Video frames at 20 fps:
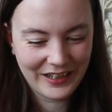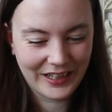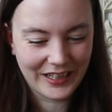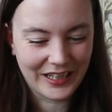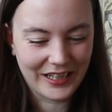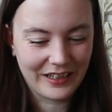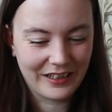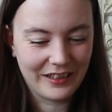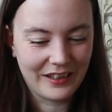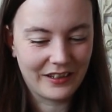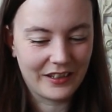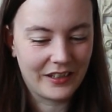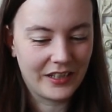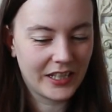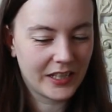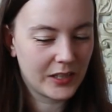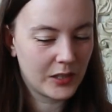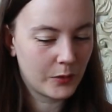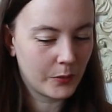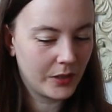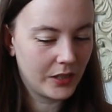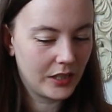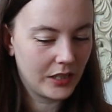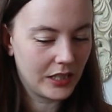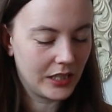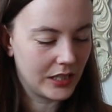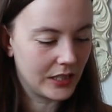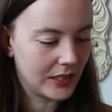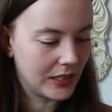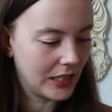Okay, and the next one
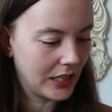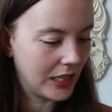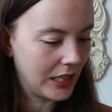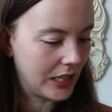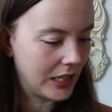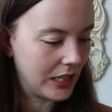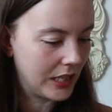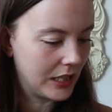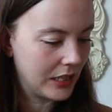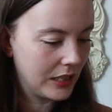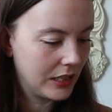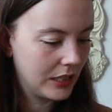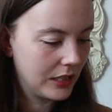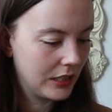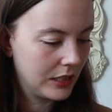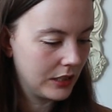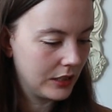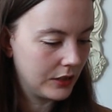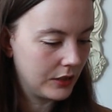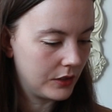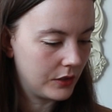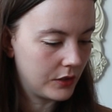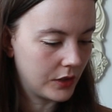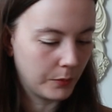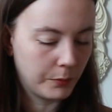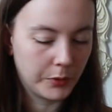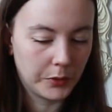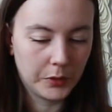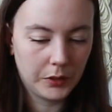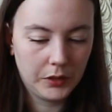is a
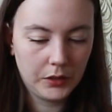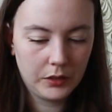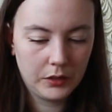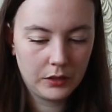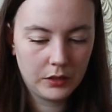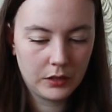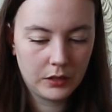double.